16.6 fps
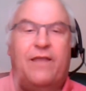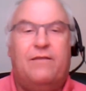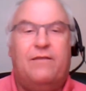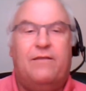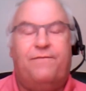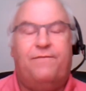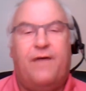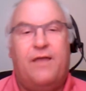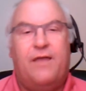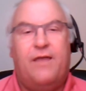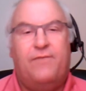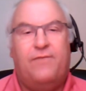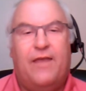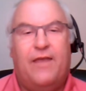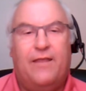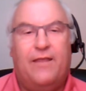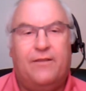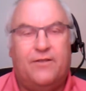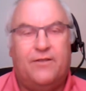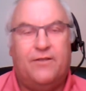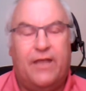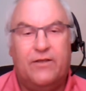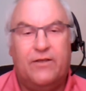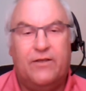8 to 5, 8 to 6,